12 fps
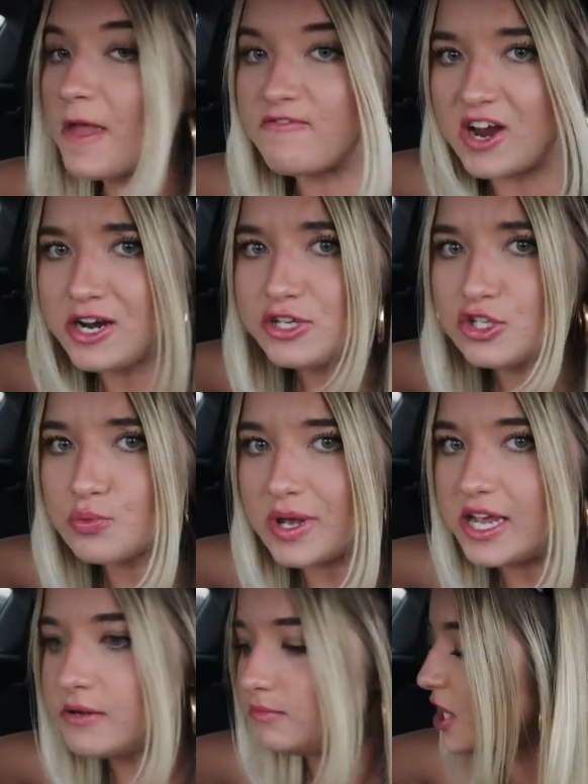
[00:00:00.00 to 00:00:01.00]
Very
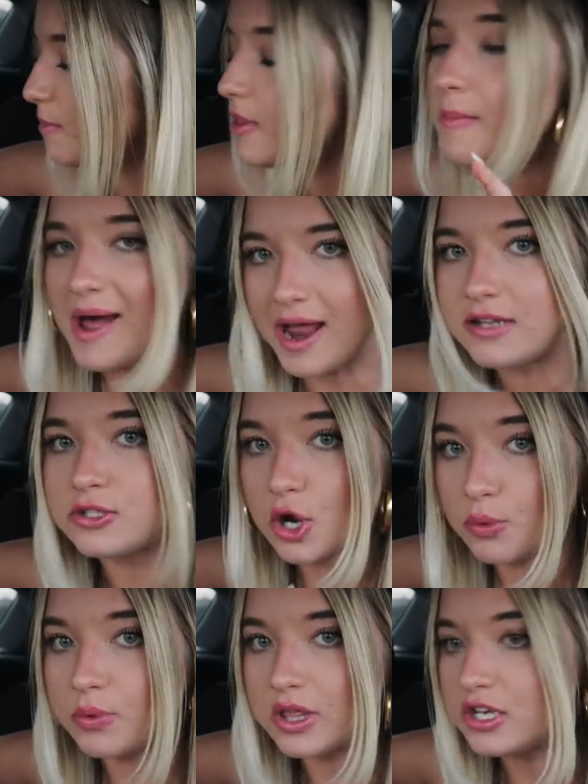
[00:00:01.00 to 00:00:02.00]
sweet. Some of the bites
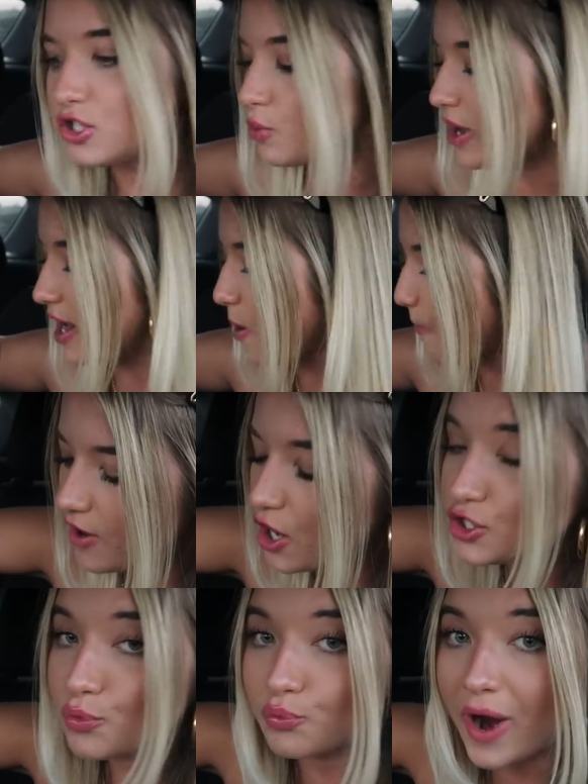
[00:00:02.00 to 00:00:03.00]
are really sweet.
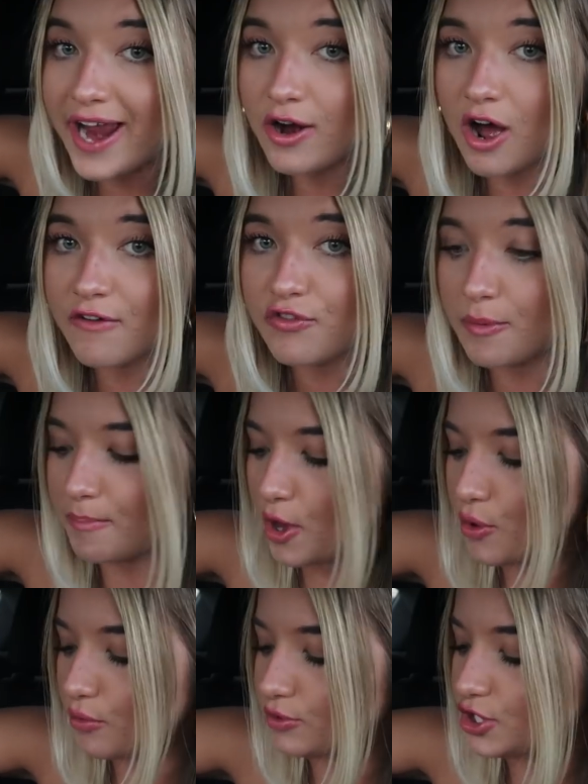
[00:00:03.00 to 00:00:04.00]
Falls right off the
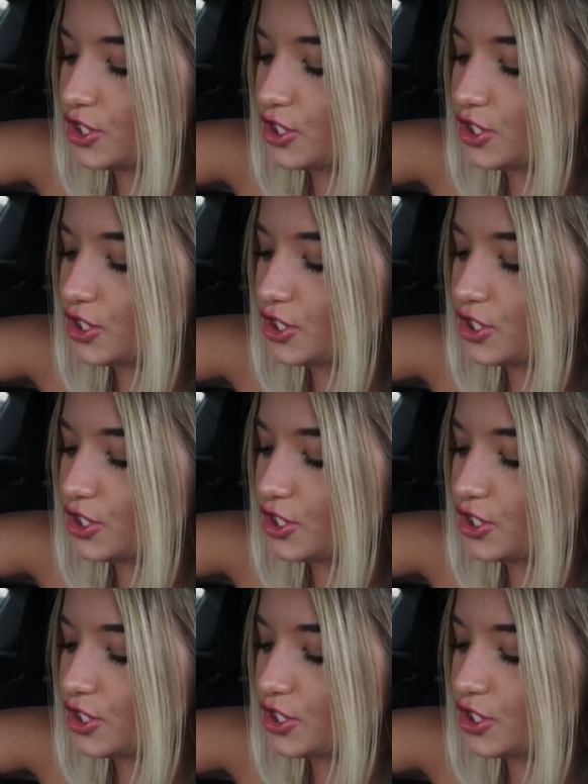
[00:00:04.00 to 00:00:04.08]
bone